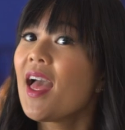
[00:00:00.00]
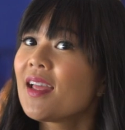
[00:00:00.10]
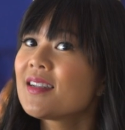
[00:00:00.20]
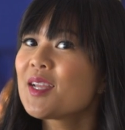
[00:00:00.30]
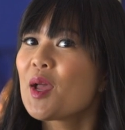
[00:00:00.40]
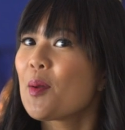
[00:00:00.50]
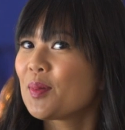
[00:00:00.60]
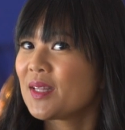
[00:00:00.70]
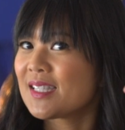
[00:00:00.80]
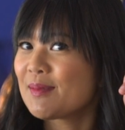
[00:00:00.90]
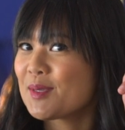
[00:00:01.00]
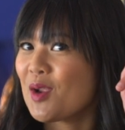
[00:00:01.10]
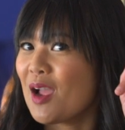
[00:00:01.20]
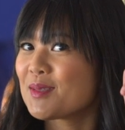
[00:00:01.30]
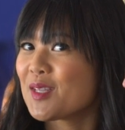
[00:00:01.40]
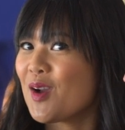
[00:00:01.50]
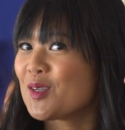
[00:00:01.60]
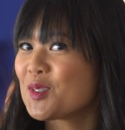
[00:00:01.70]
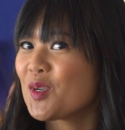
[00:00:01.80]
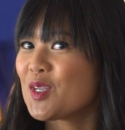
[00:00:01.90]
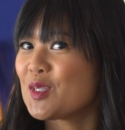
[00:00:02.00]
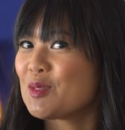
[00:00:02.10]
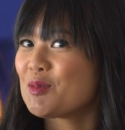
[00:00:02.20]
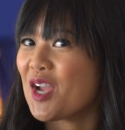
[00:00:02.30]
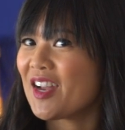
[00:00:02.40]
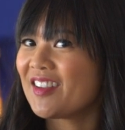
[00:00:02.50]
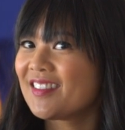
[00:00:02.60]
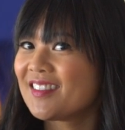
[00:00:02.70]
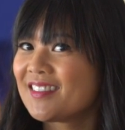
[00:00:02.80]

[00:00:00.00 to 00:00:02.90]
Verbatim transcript: And please subscribe to the Oh Joy YouTube channel.